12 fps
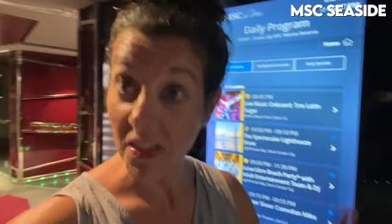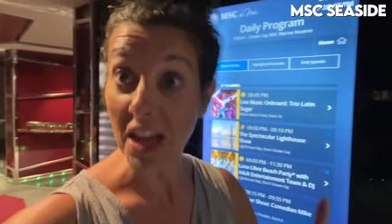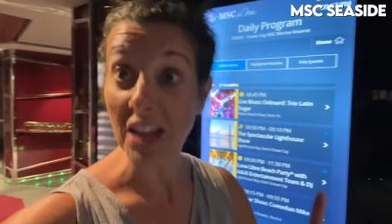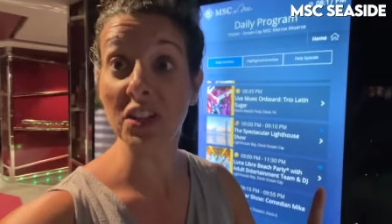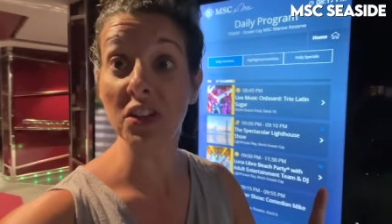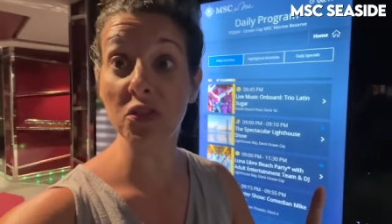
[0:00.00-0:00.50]

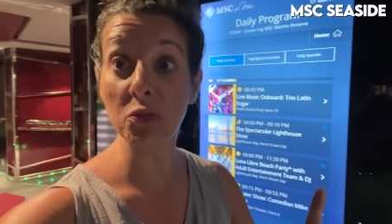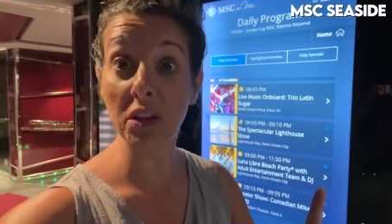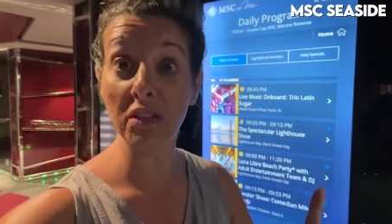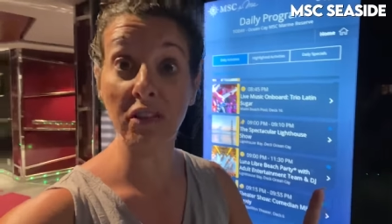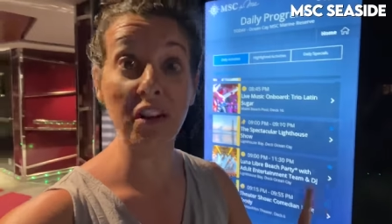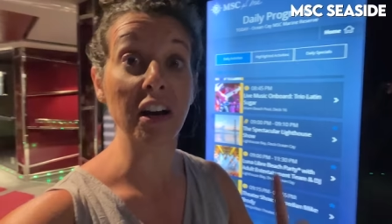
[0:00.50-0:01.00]
That sounds really
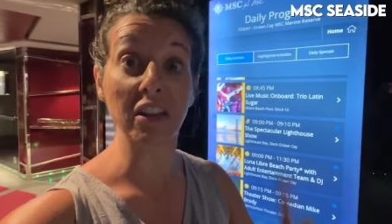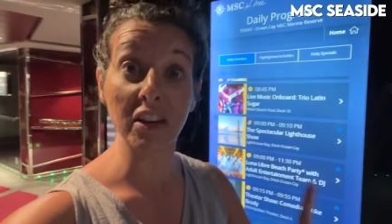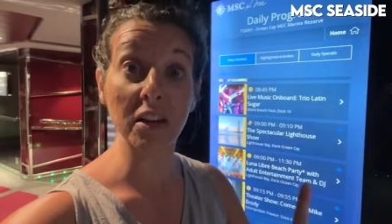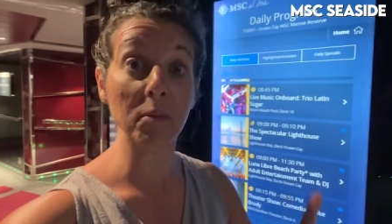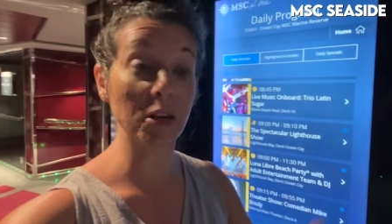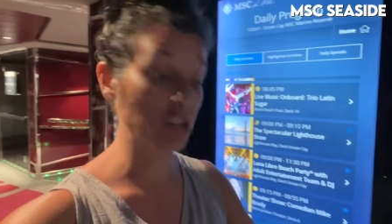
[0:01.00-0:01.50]
fun. I think
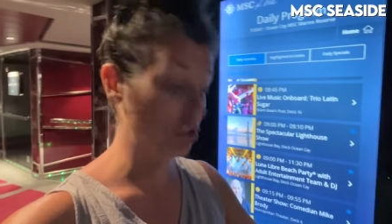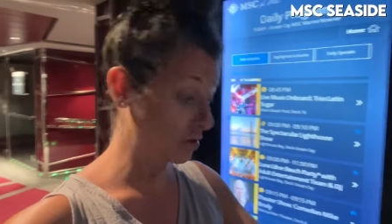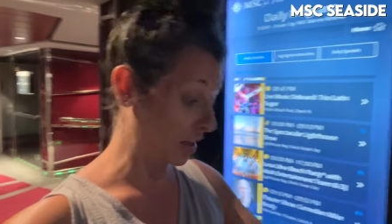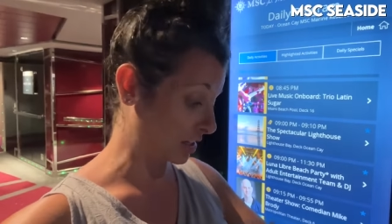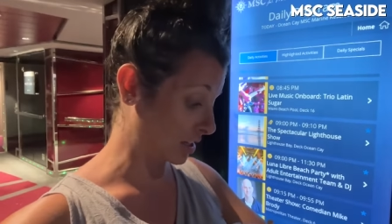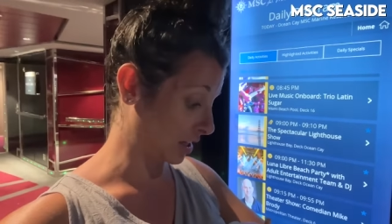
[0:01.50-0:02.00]
I'm gonna do
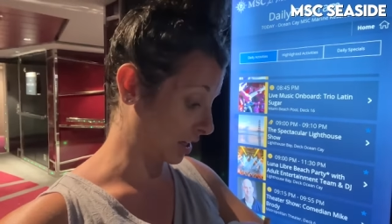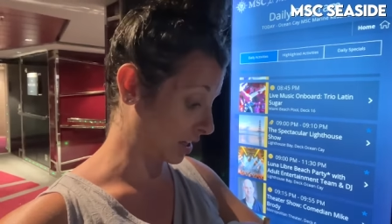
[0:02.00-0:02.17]
that tonight.